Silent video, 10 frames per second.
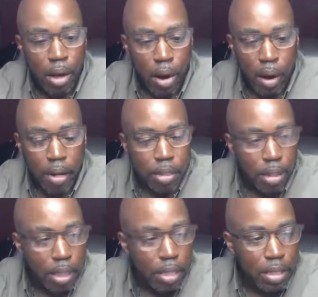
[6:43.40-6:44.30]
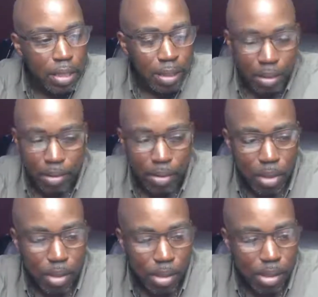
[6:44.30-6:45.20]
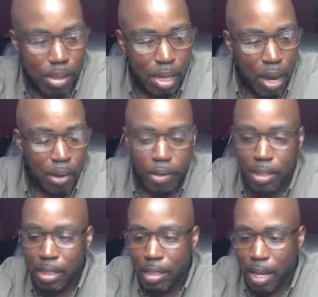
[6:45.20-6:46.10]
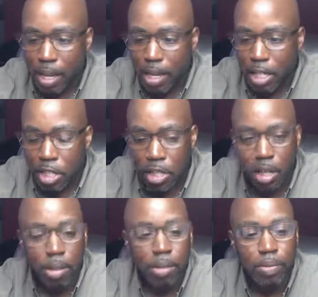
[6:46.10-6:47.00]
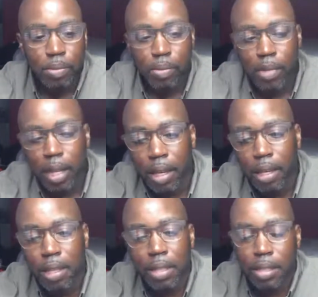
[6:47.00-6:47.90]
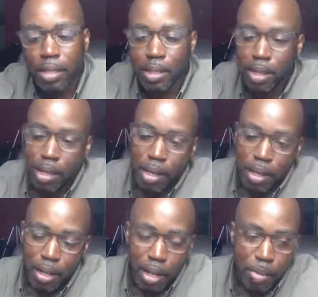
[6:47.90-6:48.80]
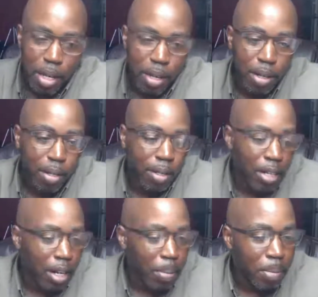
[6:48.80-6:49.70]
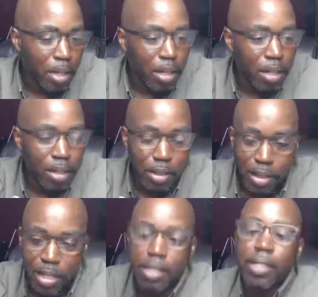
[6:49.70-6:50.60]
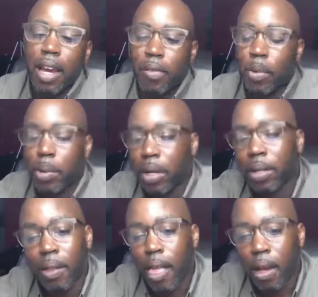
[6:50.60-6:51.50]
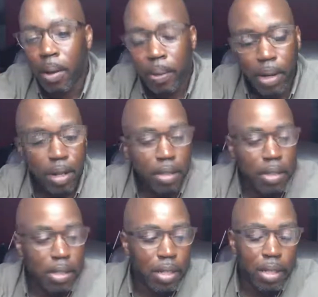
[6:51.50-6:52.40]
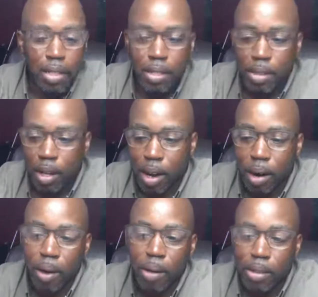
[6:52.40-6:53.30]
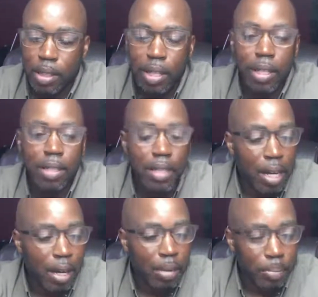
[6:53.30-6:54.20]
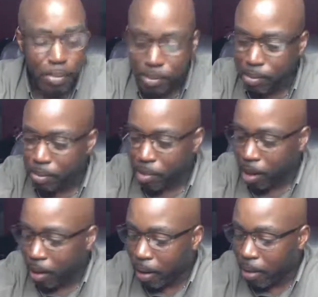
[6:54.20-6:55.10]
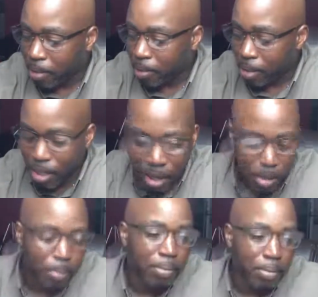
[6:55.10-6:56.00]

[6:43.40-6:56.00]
All right, so listen. The title of today's show is Come Here, Come There, It's Everywhere. We're going to discuss all things come. All right, come.